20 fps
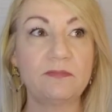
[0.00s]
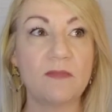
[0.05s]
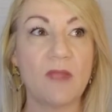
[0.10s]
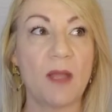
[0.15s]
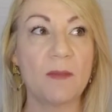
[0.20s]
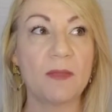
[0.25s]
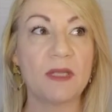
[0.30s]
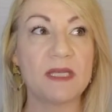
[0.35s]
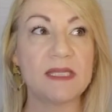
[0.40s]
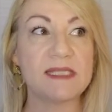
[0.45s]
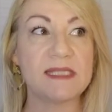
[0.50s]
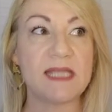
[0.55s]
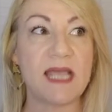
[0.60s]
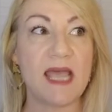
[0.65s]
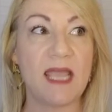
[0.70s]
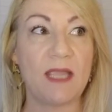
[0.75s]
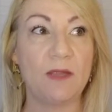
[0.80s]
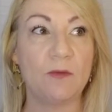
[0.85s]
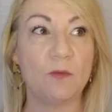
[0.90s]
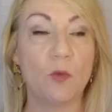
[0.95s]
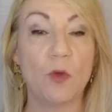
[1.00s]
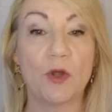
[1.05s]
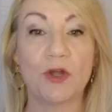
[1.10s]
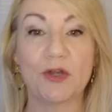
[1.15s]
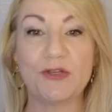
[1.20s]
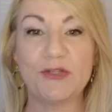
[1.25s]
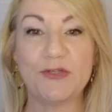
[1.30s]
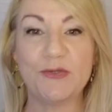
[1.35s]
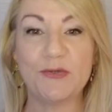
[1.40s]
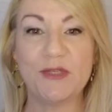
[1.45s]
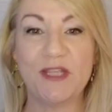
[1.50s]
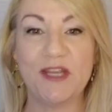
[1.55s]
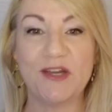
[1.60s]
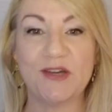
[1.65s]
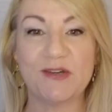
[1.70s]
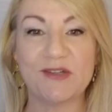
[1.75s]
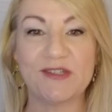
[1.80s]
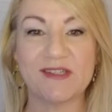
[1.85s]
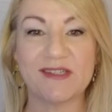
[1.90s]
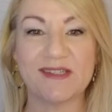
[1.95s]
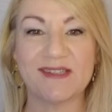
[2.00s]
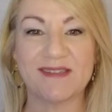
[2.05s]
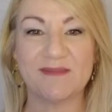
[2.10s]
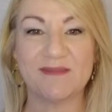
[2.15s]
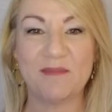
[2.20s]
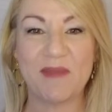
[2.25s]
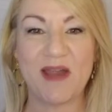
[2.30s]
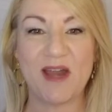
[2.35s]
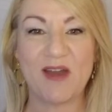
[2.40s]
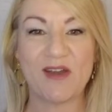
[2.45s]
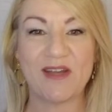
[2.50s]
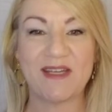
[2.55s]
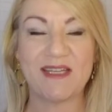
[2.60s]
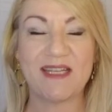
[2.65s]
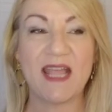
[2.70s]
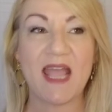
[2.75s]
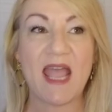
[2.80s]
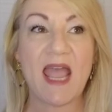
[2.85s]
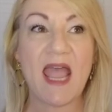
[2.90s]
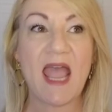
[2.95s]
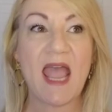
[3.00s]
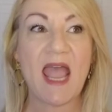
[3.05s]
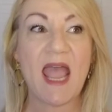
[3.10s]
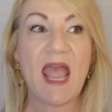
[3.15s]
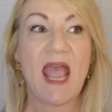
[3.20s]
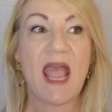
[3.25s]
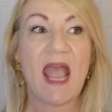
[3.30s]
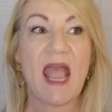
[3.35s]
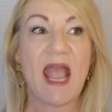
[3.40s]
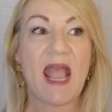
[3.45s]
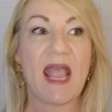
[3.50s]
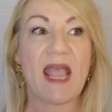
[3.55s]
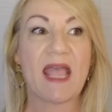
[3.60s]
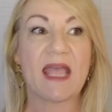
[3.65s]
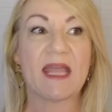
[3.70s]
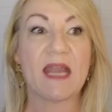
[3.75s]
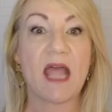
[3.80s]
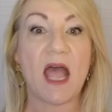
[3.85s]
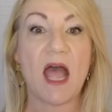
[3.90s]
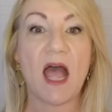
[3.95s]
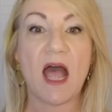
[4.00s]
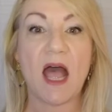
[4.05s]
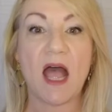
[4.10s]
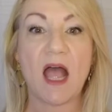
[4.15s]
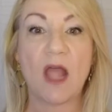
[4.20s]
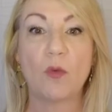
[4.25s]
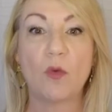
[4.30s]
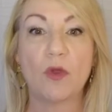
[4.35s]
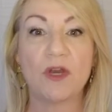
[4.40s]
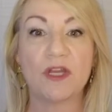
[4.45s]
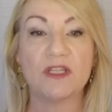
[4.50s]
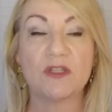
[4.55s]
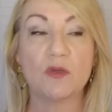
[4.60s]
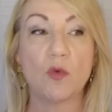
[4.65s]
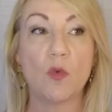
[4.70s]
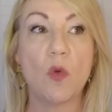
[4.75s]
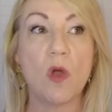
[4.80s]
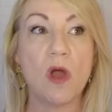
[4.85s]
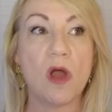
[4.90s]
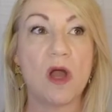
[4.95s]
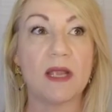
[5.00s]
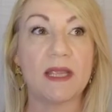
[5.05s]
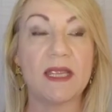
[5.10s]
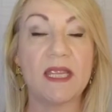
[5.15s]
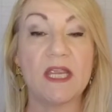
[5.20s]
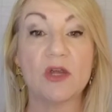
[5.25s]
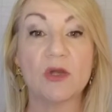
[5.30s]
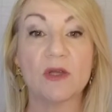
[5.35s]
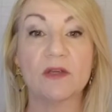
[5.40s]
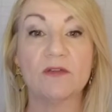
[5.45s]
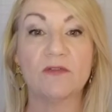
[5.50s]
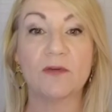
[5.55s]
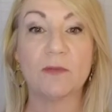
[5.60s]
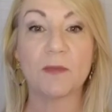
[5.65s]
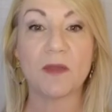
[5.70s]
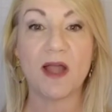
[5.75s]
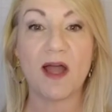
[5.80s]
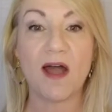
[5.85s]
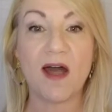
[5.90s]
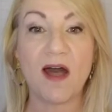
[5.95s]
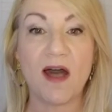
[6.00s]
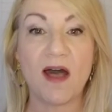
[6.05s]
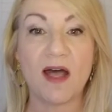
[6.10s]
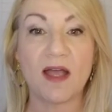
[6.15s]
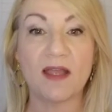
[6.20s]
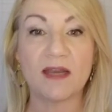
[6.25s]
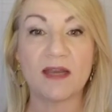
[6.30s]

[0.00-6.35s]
I'm going to say one or two years married. And I wanted to walk hearing from God.